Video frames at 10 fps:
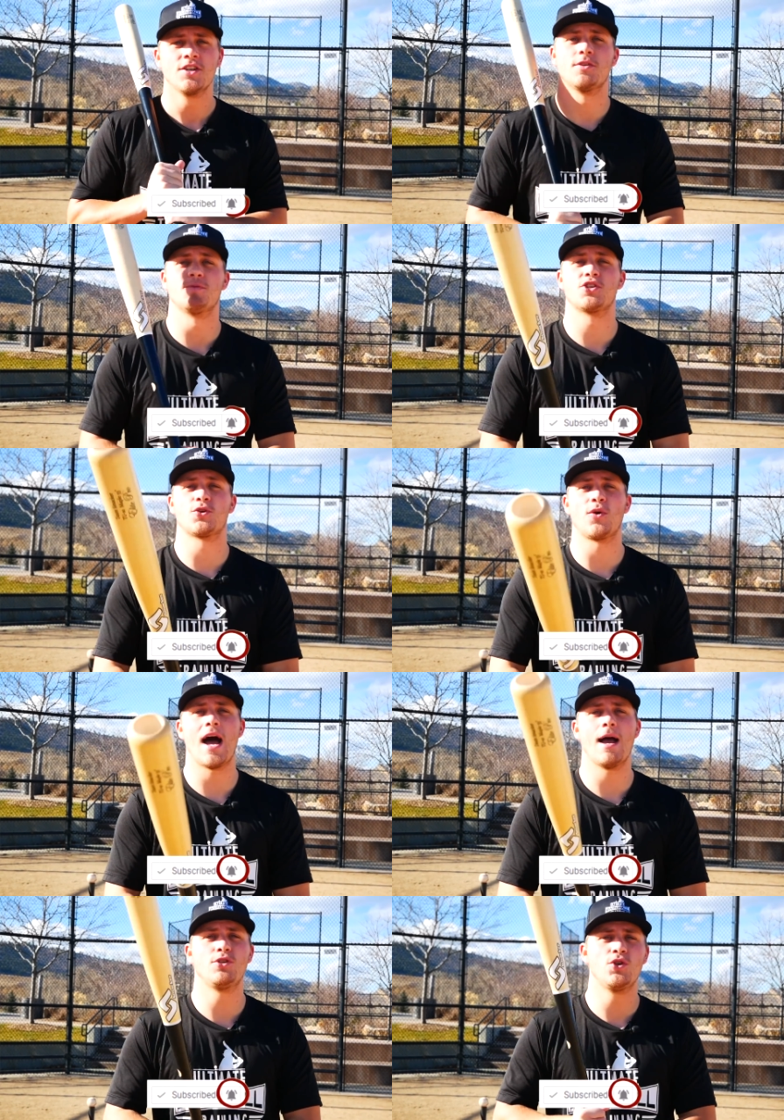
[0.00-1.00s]

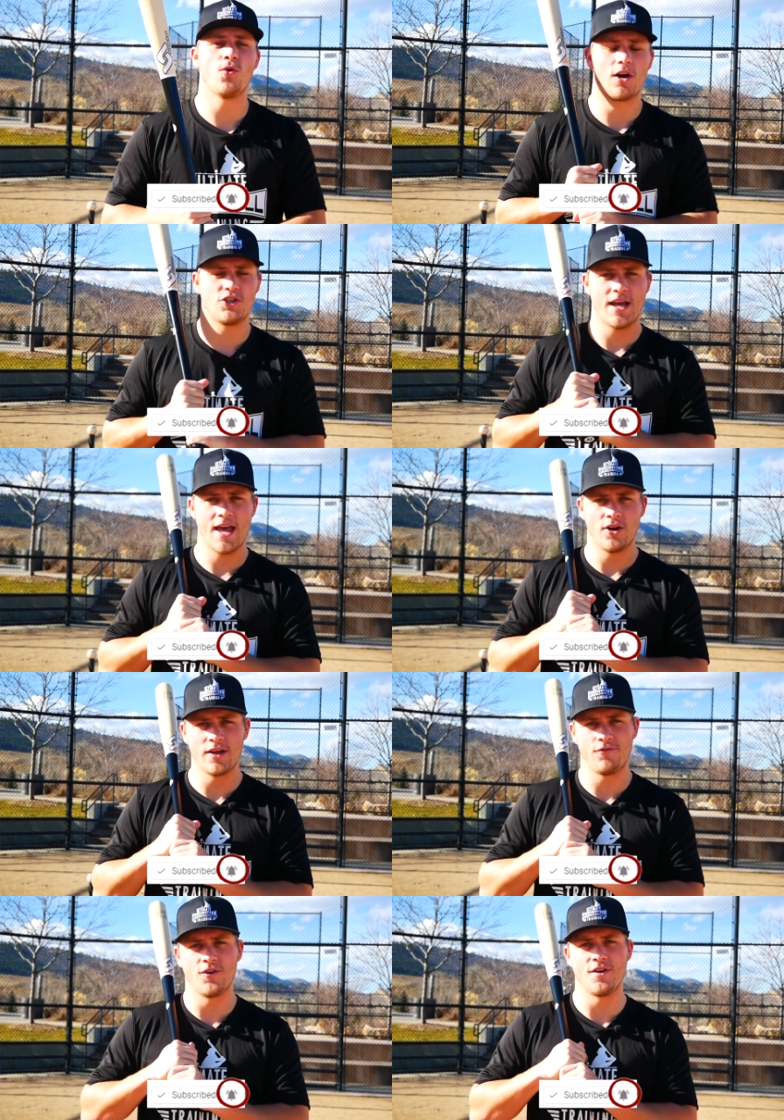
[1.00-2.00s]
Subscribe to our channel
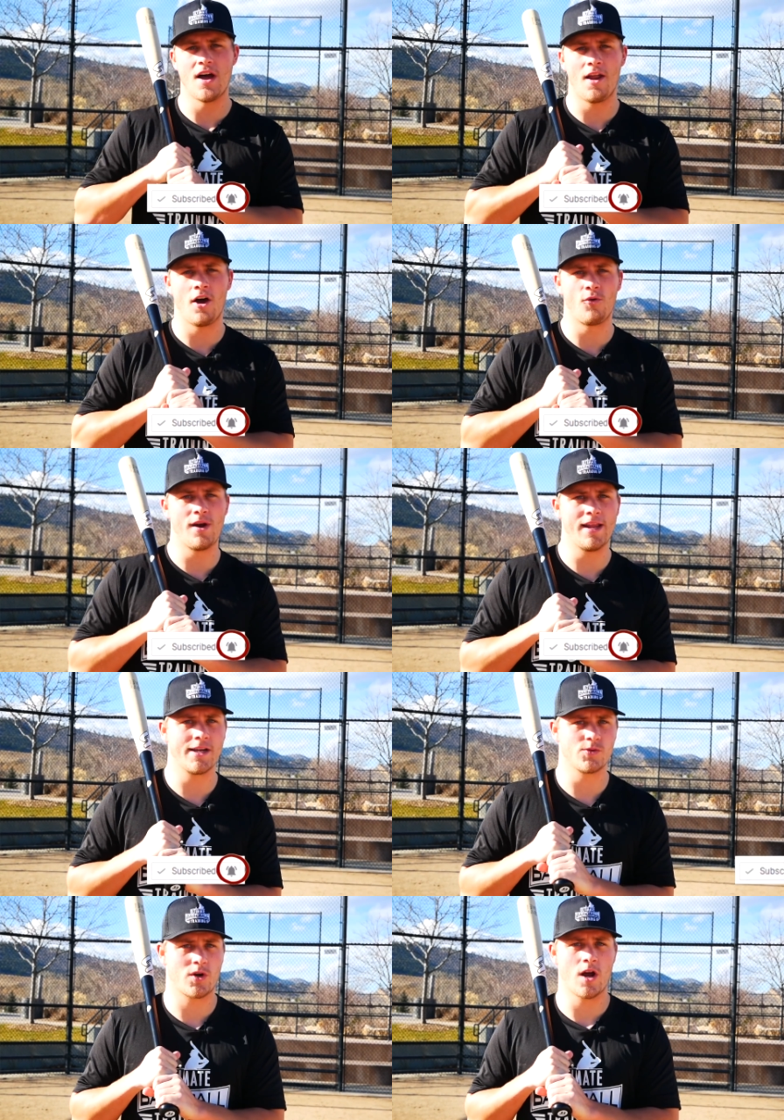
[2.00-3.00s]
if you're not already
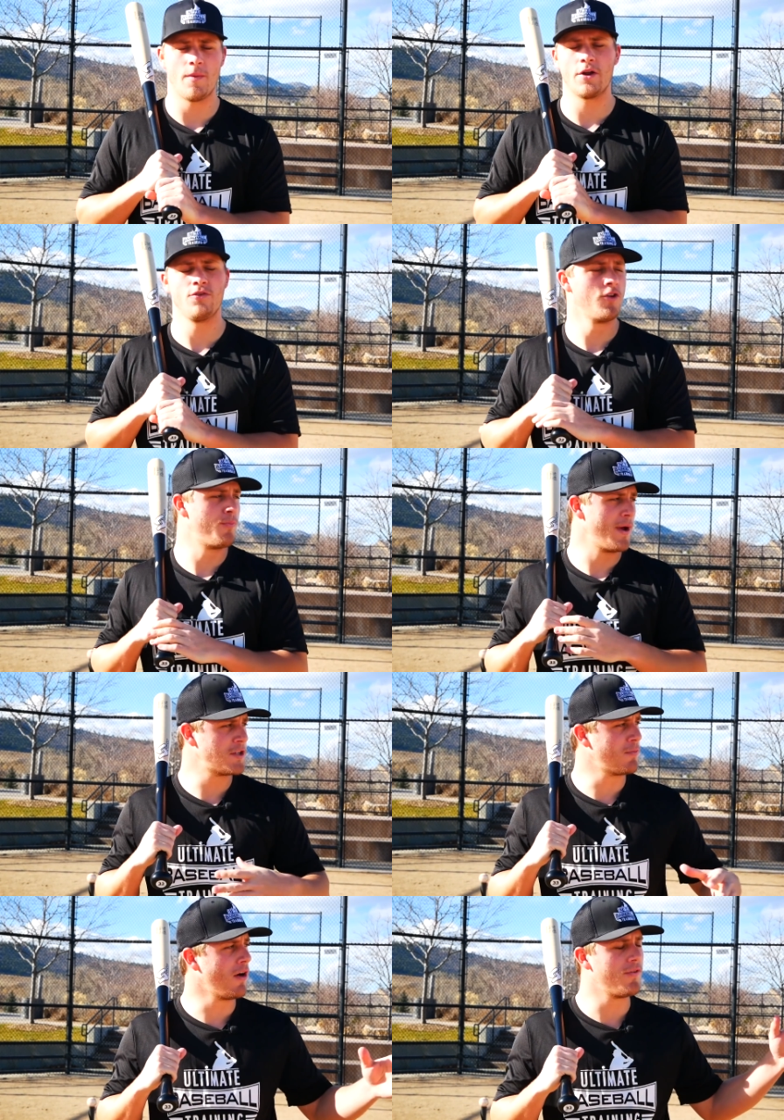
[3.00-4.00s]
because we're coming out new new
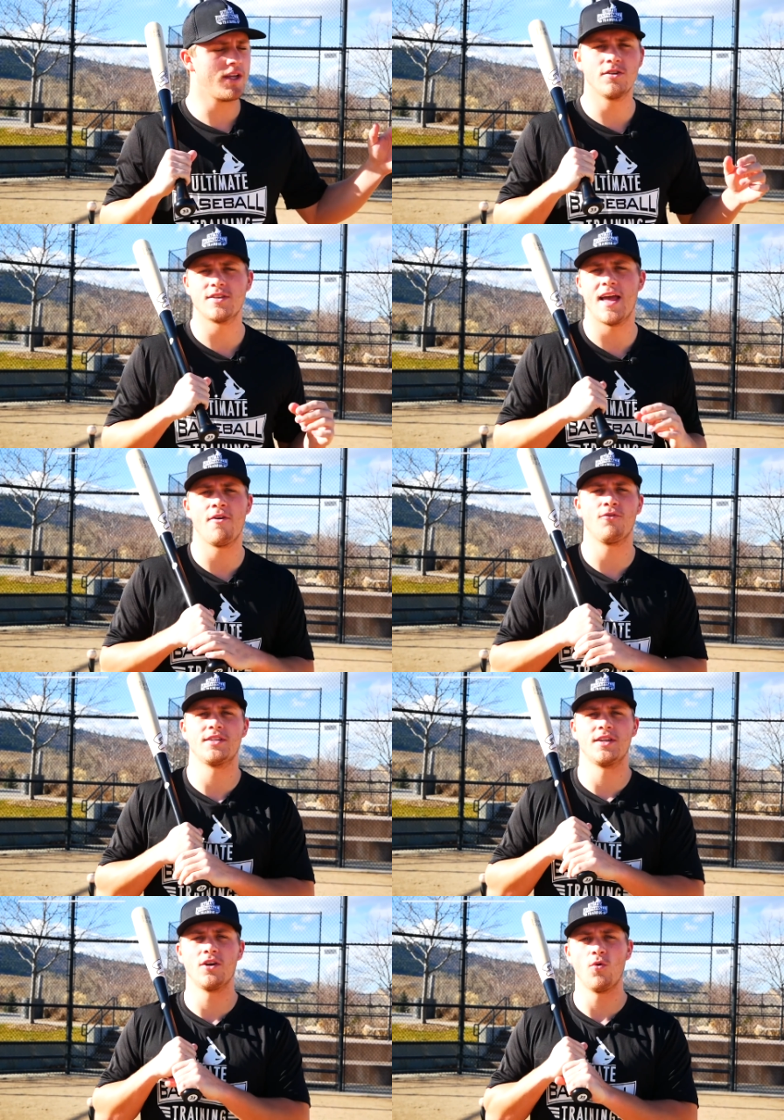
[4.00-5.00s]
baseball videos every
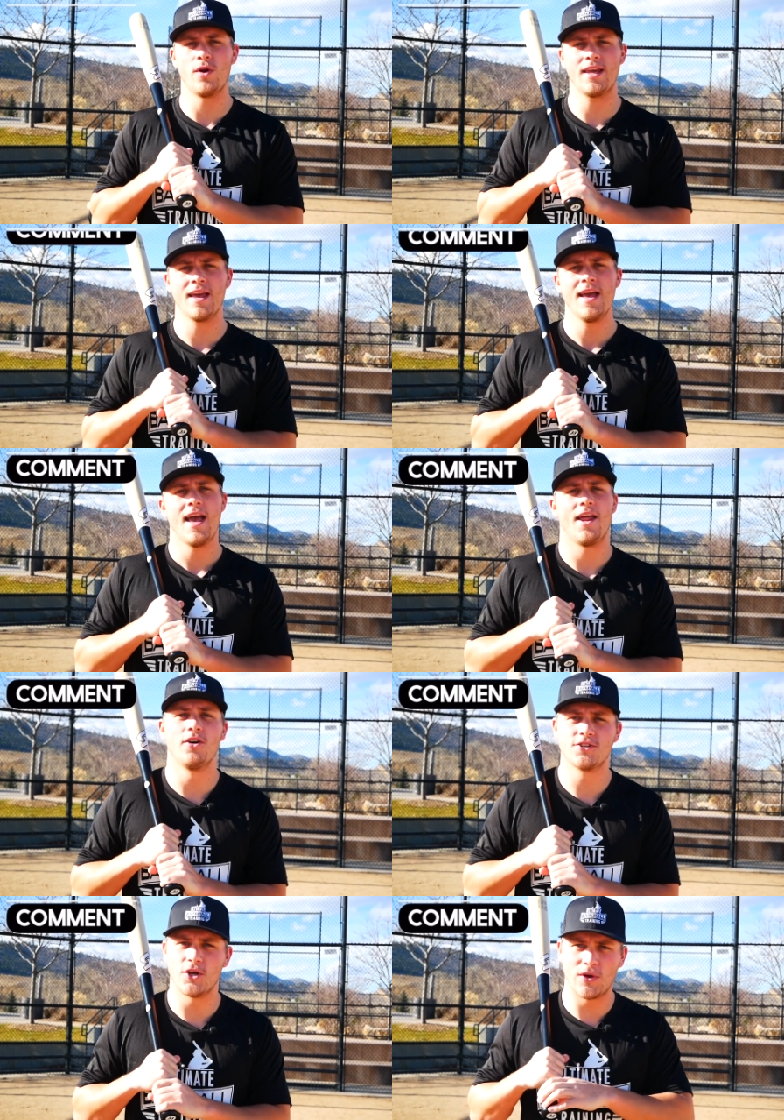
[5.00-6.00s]
single week. And
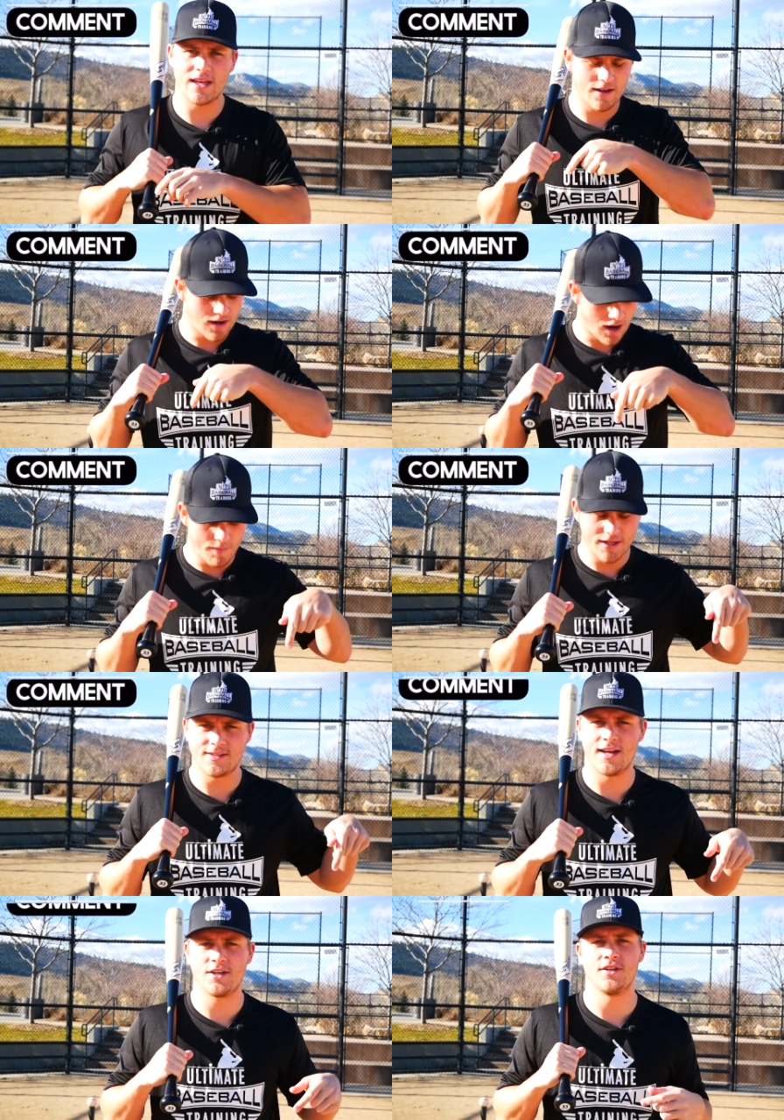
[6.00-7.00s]
also get in the comments
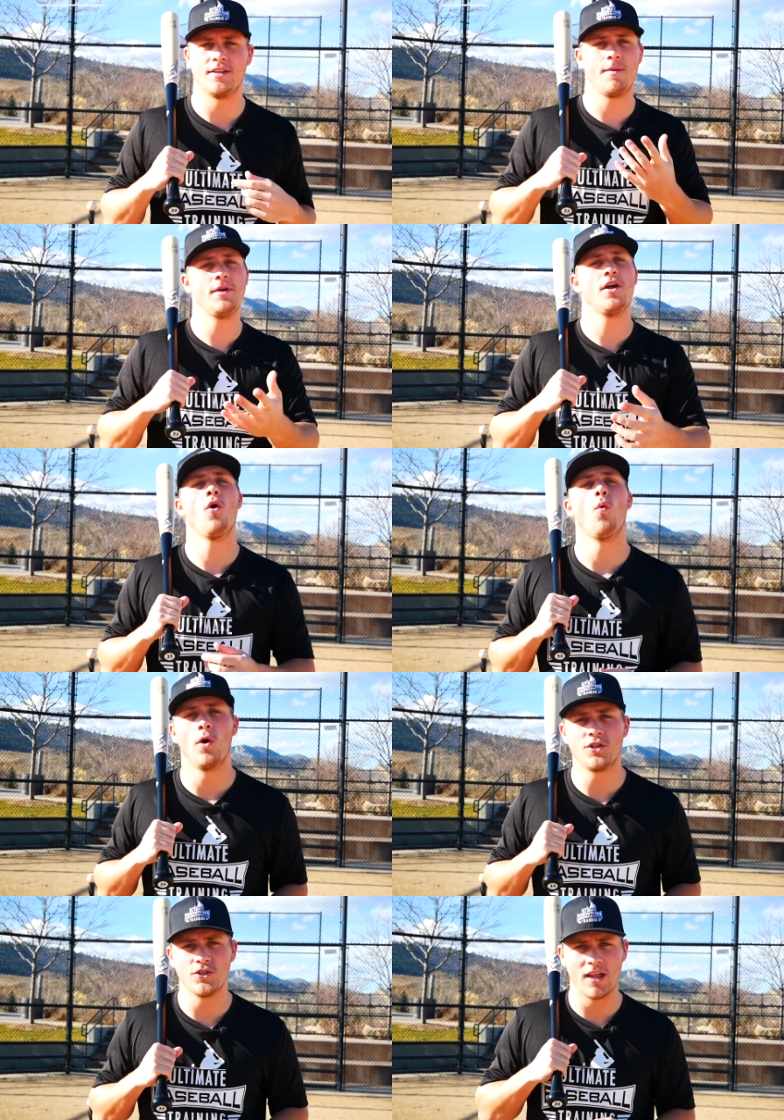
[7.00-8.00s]
section. Let me know
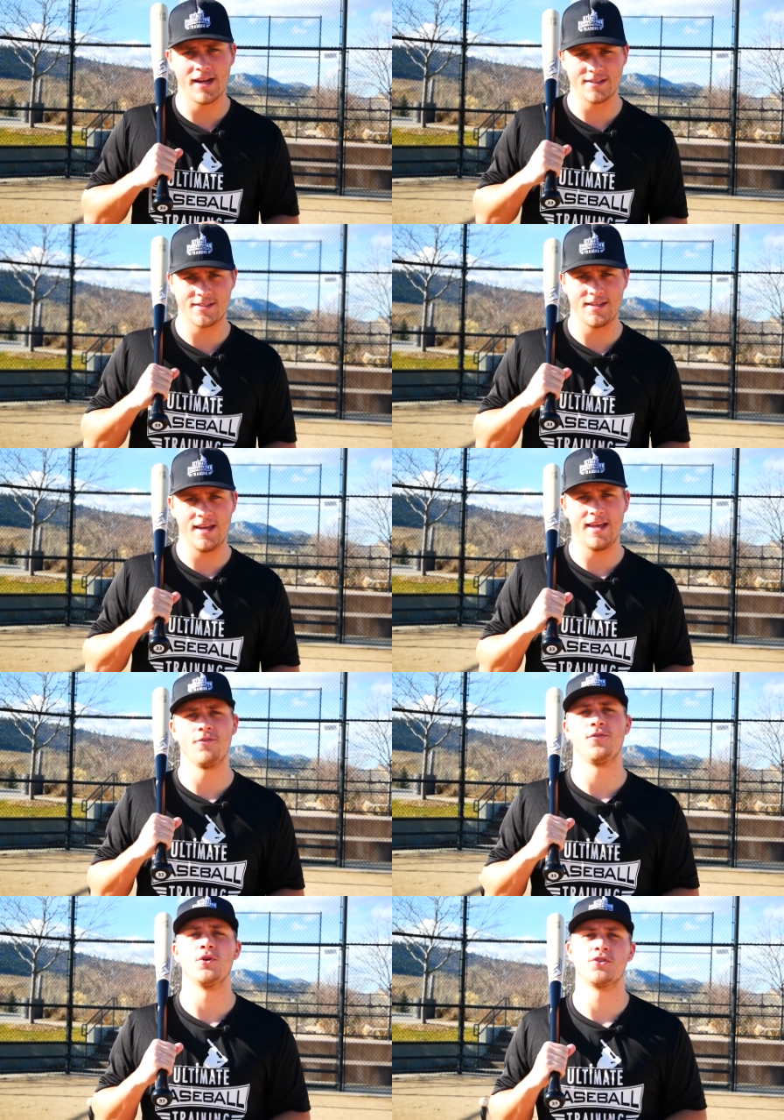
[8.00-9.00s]
what you'd like to see in
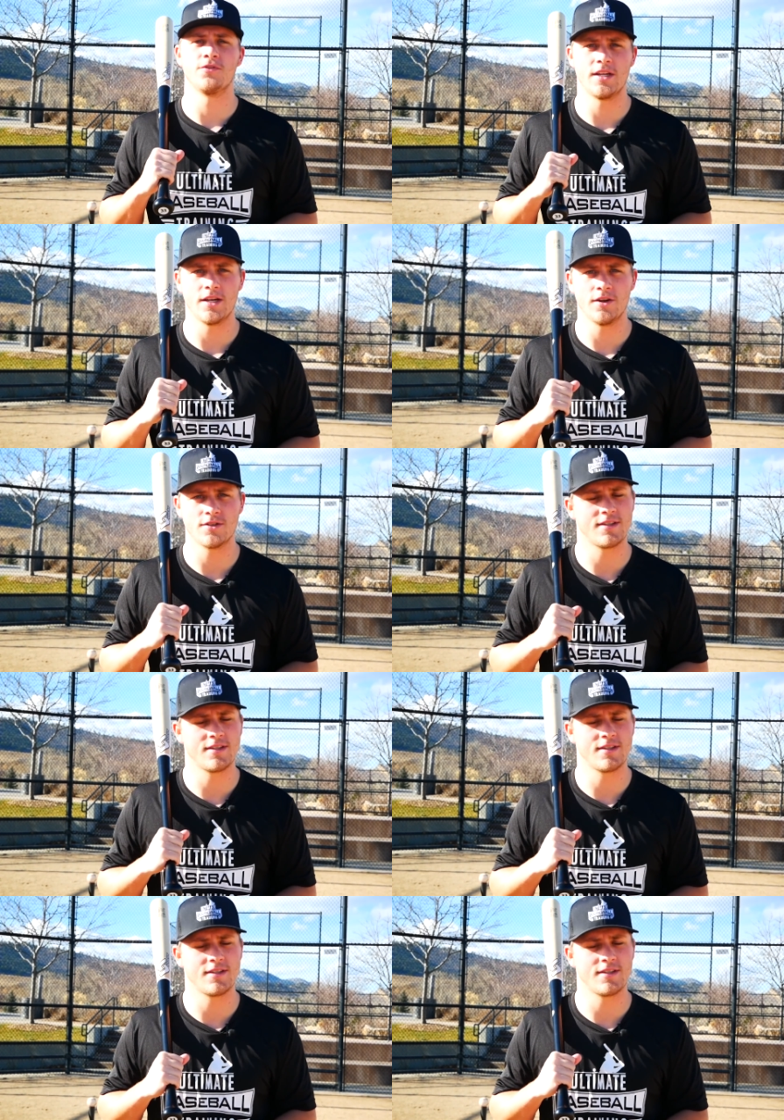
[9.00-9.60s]
future videos.